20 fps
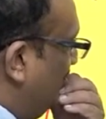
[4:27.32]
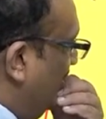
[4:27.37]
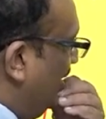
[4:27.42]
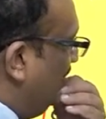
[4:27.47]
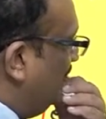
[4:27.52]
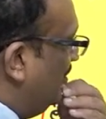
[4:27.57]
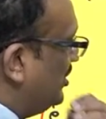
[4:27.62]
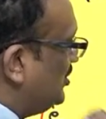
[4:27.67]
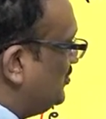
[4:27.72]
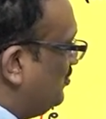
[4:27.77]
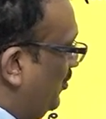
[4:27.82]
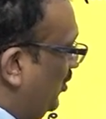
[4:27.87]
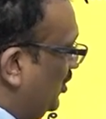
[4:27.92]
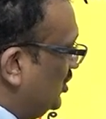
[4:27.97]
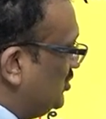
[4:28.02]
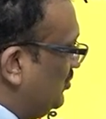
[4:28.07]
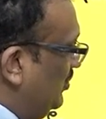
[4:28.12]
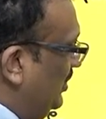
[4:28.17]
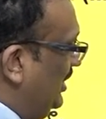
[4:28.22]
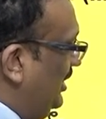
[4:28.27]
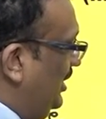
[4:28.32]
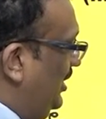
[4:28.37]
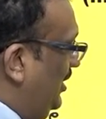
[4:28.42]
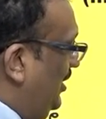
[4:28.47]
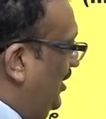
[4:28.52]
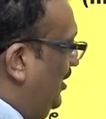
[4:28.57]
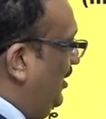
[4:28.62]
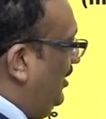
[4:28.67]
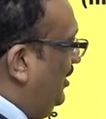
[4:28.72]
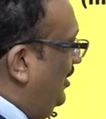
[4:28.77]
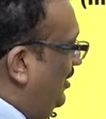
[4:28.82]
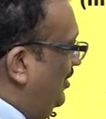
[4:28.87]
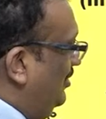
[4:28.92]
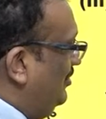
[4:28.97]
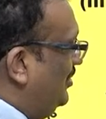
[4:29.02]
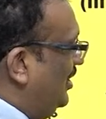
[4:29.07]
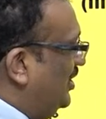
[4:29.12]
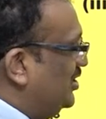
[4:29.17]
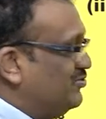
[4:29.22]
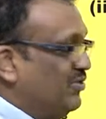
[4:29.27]
very much possible.
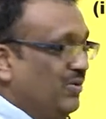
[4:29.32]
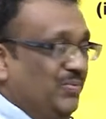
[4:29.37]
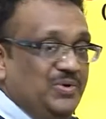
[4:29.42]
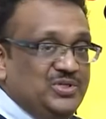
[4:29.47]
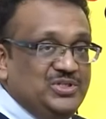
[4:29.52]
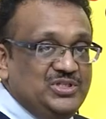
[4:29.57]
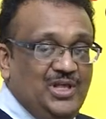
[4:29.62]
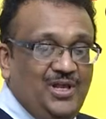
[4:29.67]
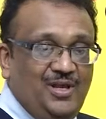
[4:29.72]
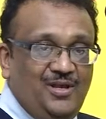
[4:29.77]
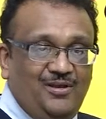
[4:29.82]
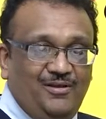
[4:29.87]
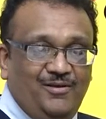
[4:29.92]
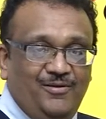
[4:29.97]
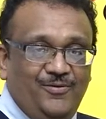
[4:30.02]
That is very much there.